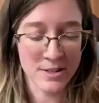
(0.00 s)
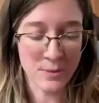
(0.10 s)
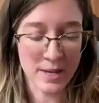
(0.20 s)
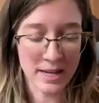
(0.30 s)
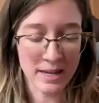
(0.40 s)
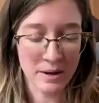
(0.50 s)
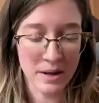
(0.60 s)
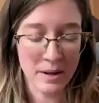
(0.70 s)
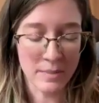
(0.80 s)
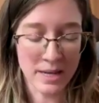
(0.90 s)
So we can
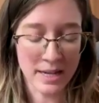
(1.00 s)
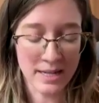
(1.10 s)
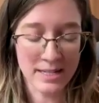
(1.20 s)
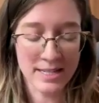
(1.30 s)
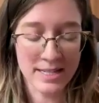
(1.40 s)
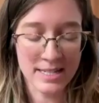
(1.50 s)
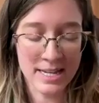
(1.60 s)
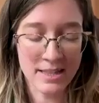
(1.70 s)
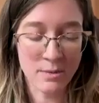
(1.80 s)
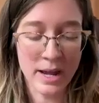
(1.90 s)
begin to
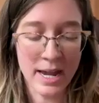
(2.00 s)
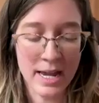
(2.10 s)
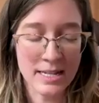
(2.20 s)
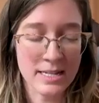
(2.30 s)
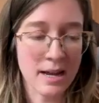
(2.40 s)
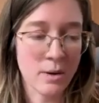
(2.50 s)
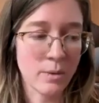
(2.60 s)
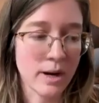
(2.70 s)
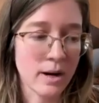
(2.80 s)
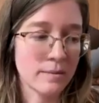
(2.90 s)
see the ways
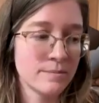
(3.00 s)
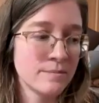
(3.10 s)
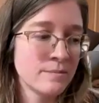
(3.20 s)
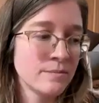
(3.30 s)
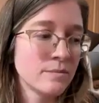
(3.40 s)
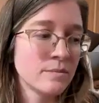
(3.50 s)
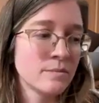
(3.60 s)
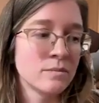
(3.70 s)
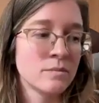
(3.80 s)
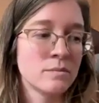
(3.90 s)
that we're
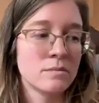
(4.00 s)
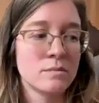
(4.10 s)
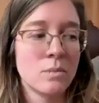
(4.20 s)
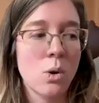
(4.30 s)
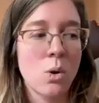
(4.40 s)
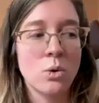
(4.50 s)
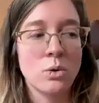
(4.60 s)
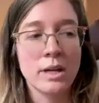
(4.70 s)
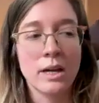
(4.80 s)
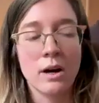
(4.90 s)

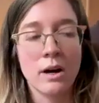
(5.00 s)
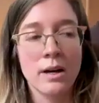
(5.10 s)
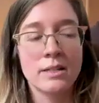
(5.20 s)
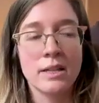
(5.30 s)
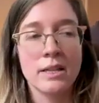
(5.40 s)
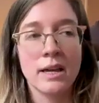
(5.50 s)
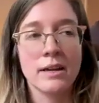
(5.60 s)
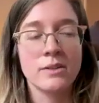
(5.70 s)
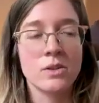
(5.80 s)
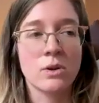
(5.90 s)
holding on to
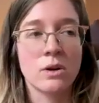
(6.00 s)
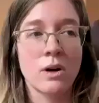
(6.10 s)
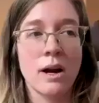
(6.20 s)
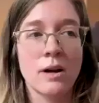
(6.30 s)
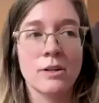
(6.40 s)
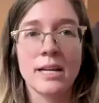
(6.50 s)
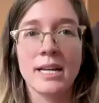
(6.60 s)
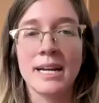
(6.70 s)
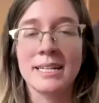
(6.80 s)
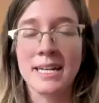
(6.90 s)
things or
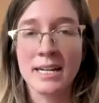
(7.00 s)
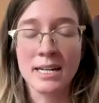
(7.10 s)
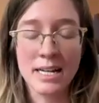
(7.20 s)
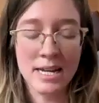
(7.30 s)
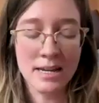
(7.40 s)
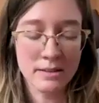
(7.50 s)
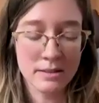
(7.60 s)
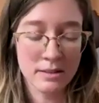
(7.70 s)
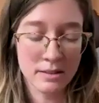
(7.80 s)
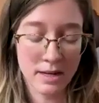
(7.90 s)
creating identity
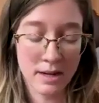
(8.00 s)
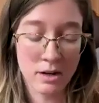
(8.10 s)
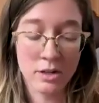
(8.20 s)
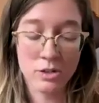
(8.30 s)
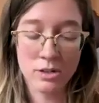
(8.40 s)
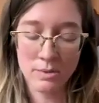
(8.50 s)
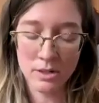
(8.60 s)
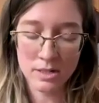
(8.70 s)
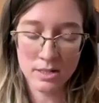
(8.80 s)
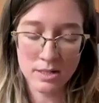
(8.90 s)
that
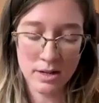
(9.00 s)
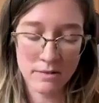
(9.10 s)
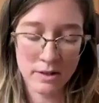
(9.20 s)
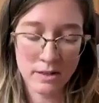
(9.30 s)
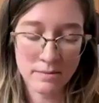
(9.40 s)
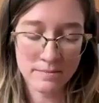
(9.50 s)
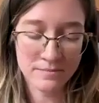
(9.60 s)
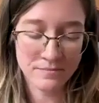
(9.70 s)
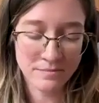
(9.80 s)
contributes to suffering.